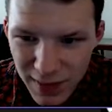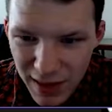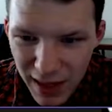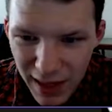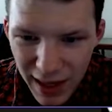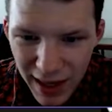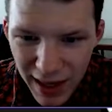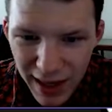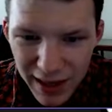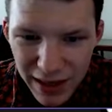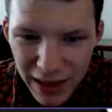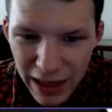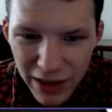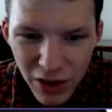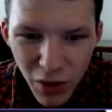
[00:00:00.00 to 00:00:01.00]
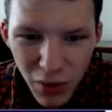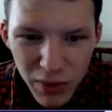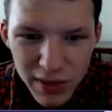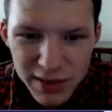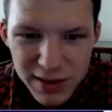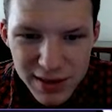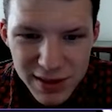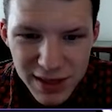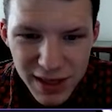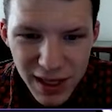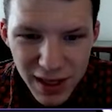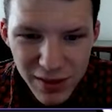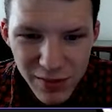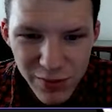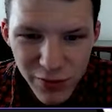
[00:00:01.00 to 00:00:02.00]
I know this is a
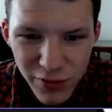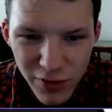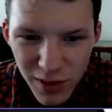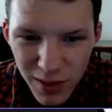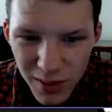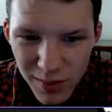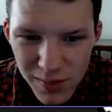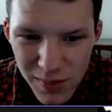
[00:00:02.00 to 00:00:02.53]
gun from